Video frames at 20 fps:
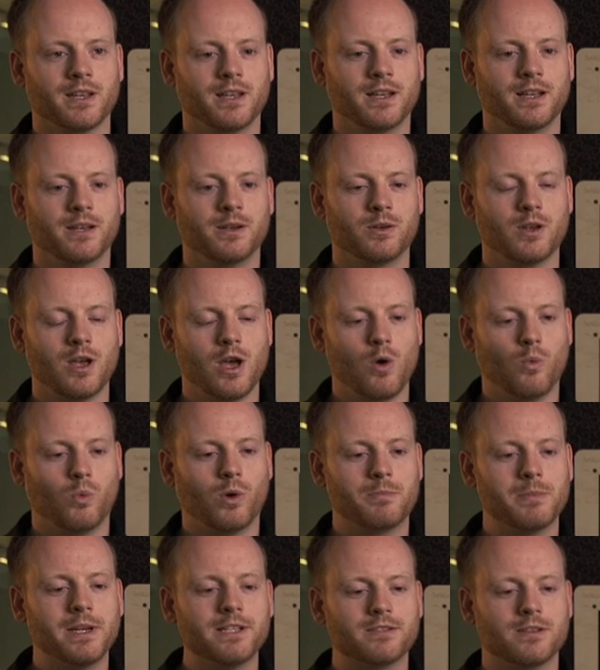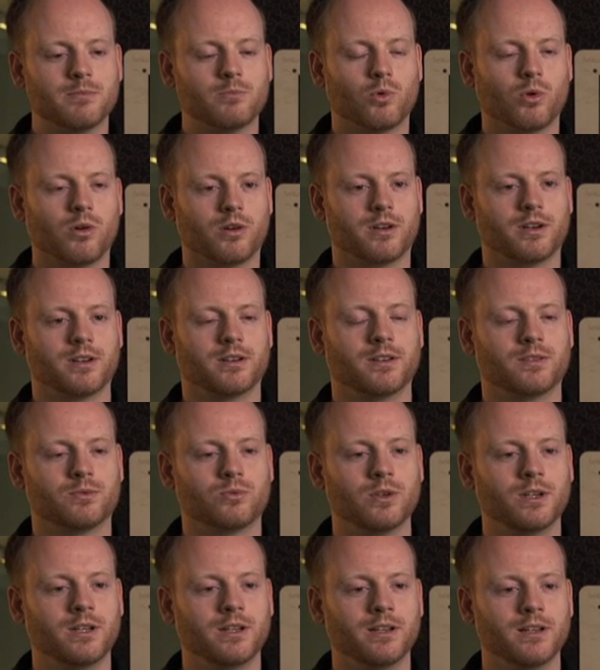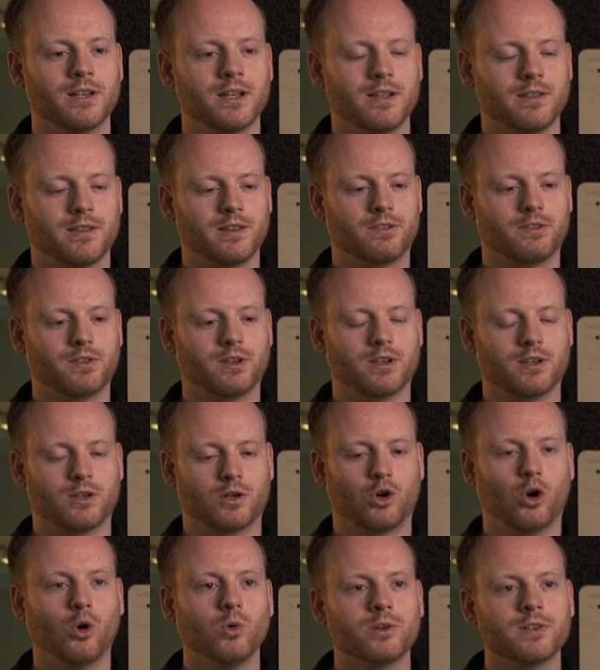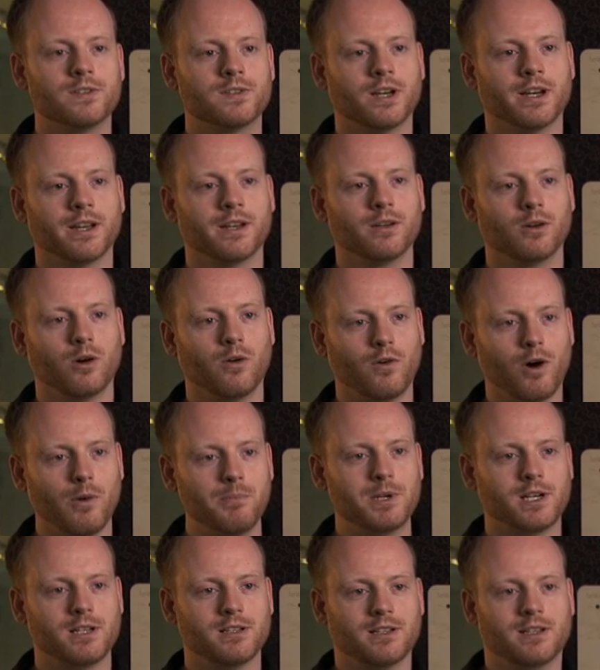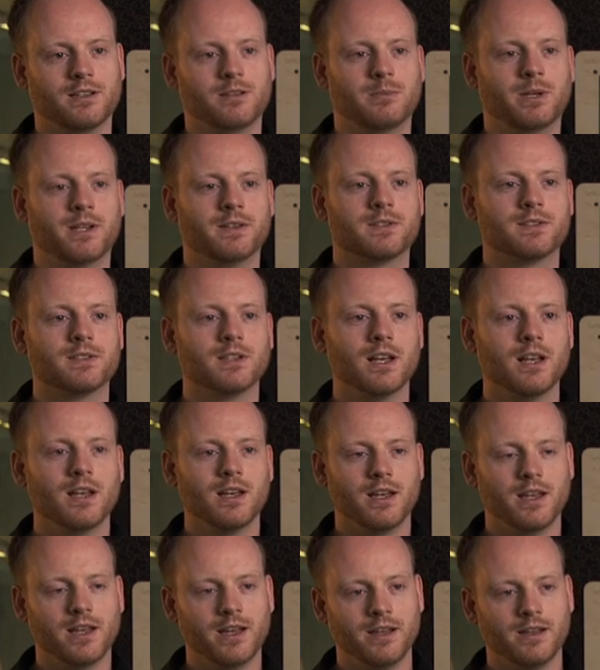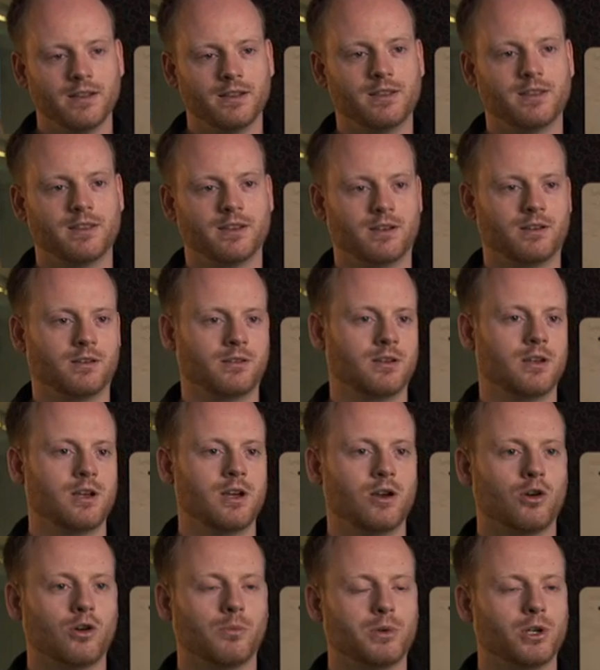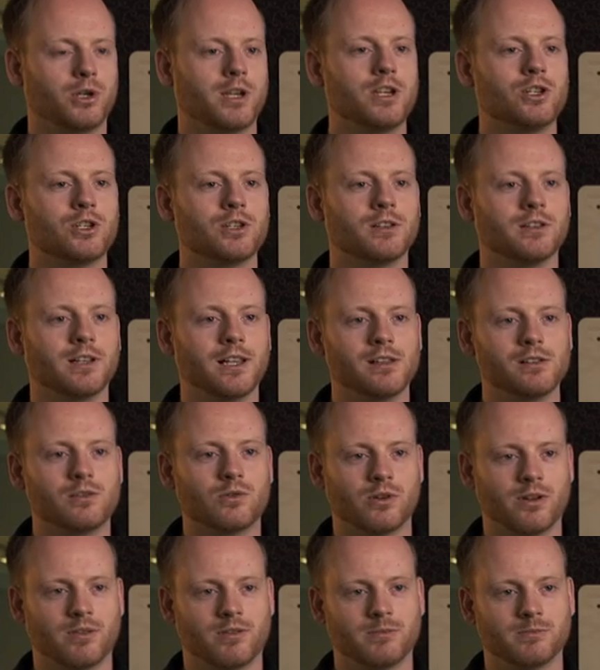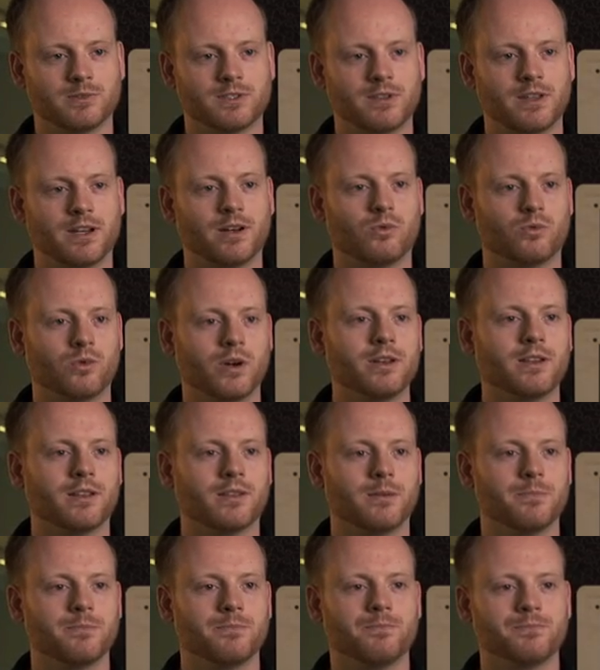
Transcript: And what makes them work is really this co-design of optical elements and the computational algorithms that are running them.